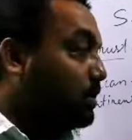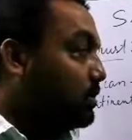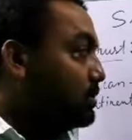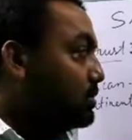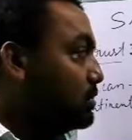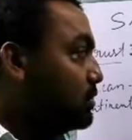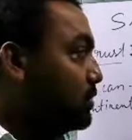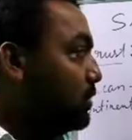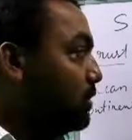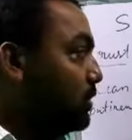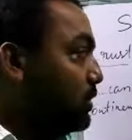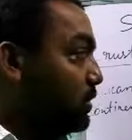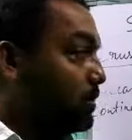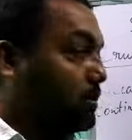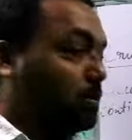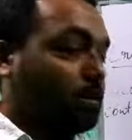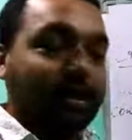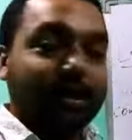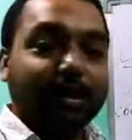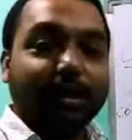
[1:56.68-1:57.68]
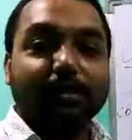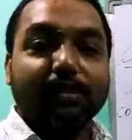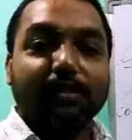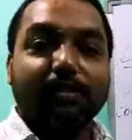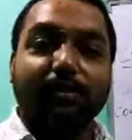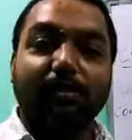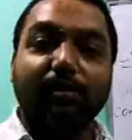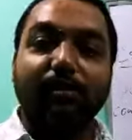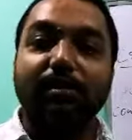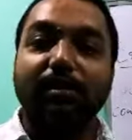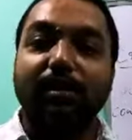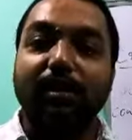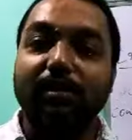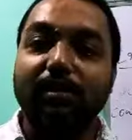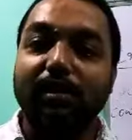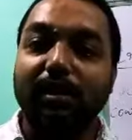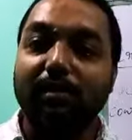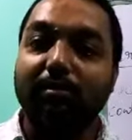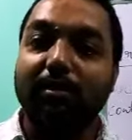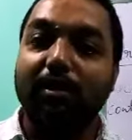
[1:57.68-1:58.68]
So let us
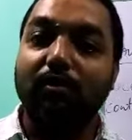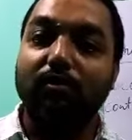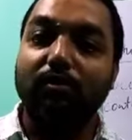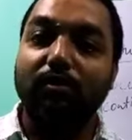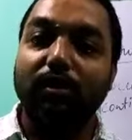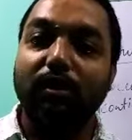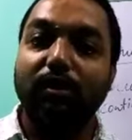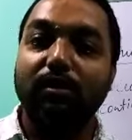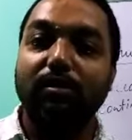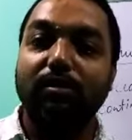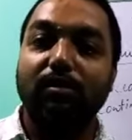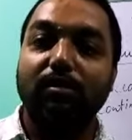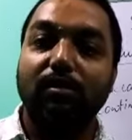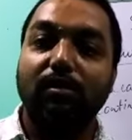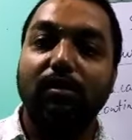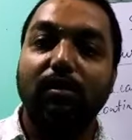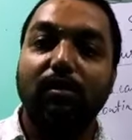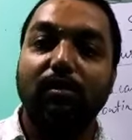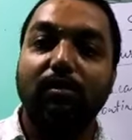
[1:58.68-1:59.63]
discuss about these